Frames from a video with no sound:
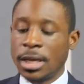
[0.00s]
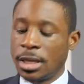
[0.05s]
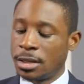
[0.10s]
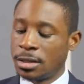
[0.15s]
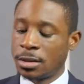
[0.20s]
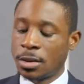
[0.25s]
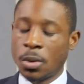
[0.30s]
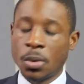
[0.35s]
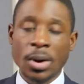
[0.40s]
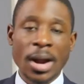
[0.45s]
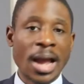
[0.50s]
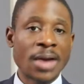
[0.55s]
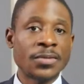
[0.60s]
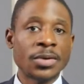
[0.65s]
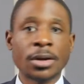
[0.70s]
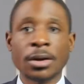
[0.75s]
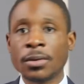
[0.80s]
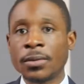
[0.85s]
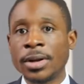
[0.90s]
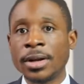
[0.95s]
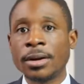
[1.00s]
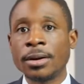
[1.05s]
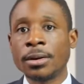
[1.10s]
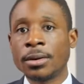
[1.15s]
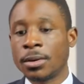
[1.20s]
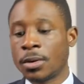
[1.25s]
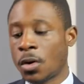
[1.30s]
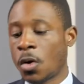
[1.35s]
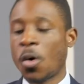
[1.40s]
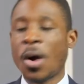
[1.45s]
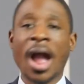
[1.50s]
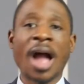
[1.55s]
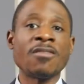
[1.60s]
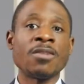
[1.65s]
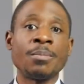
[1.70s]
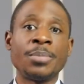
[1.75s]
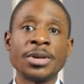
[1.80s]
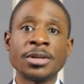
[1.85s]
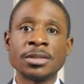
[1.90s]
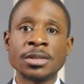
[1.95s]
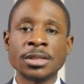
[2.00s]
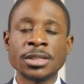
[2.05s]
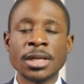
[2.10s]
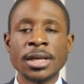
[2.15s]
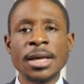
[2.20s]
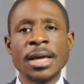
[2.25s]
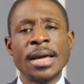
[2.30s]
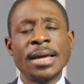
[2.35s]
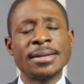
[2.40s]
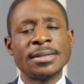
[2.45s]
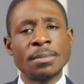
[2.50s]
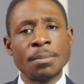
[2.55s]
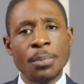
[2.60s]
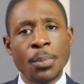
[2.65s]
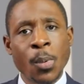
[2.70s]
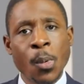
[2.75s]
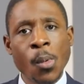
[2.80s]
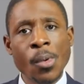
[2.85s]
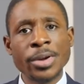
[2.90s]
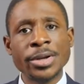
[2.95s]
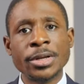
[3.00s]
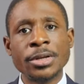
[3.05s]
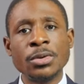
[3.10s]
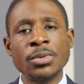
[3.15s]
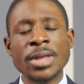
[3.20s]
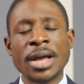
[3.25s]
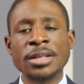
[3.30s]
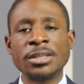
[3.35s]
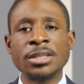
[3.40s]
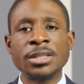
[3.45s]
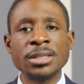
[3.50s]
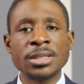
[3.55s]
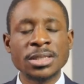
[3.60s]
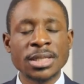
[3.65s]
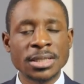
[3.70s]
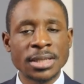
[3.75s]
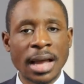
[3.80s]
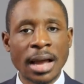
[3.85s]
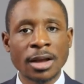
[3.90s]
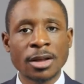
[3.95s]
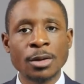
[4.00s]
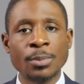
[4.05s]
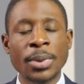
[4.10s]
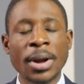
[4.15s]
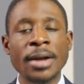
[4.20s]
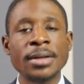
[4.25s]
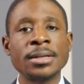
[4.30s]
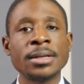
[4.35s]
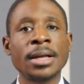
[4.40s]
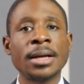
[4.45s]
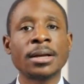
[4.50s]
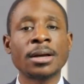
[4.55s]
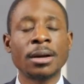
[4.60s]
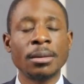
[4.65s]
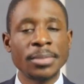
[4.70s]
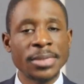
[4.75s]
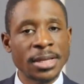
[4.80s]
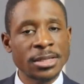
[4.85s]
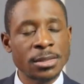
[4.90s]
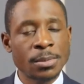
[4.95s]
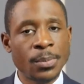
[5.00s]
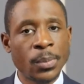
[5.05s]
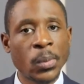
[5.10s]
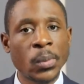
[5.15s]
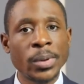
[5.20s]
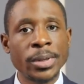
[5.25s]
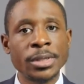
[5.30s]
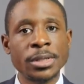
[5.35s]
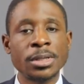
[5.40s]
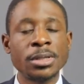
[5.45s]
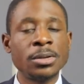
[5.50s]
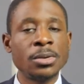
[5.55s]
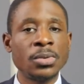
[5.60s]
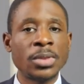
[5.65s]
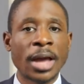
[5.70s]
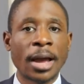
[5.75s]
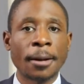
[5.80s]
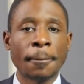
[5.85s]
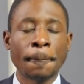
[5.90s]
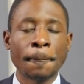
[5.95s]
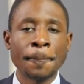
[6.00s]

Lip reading: or have a career or have a business, it's important to do that. Jesus says, occupy till I come, and that's important to do that.